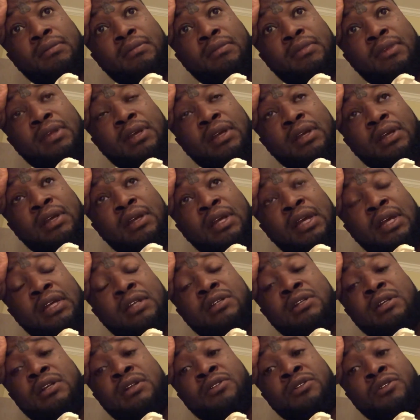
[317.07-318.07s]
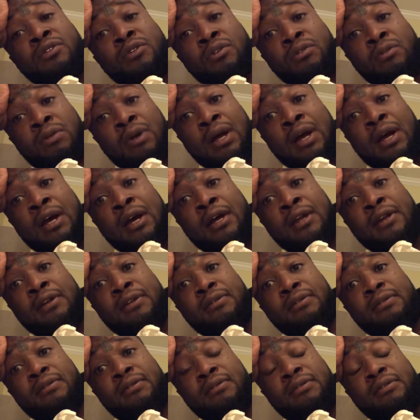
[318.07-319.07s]
The engine threw a rod
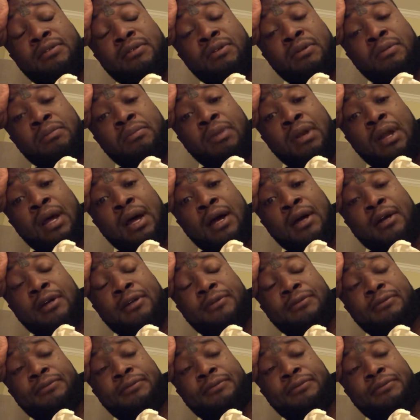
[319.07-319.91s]
through the block.